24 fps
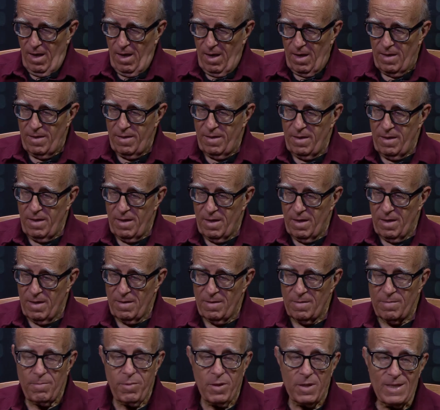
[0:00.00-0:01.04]
The
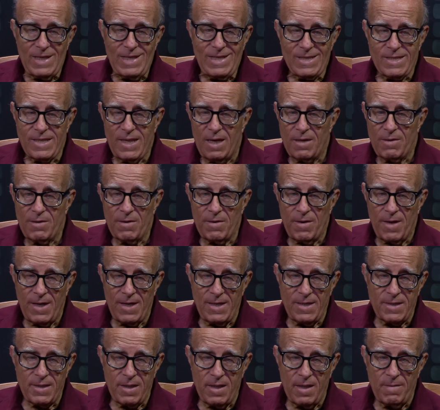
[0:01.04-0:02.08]
police
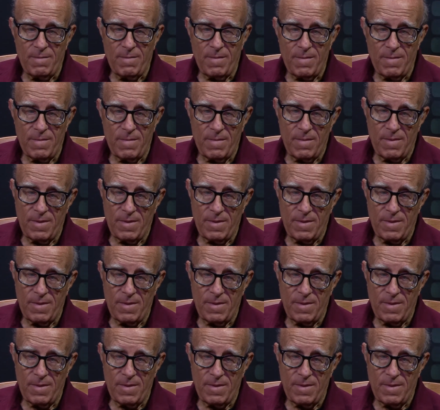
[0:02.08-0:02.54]
terrorized him.